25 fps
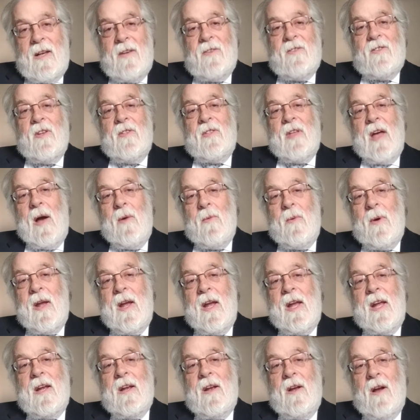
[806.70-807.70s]
so that
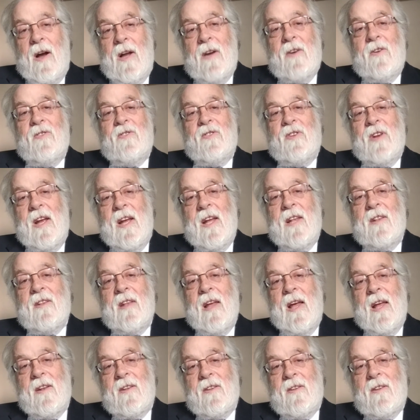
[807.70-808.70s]
we understand
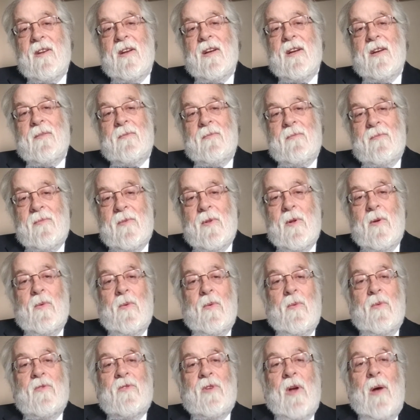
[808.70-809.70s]
that
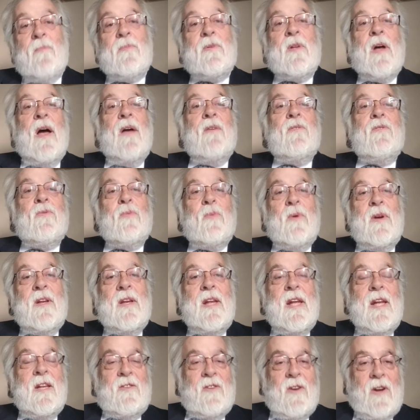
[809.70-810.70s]
sometimes we
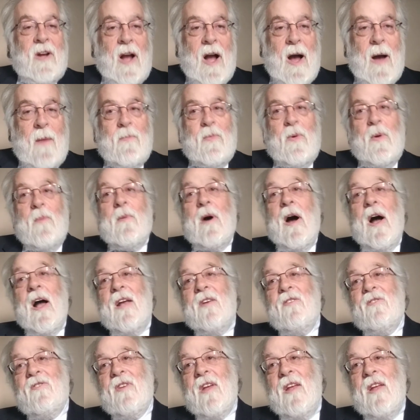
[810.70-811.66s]
need to compromise.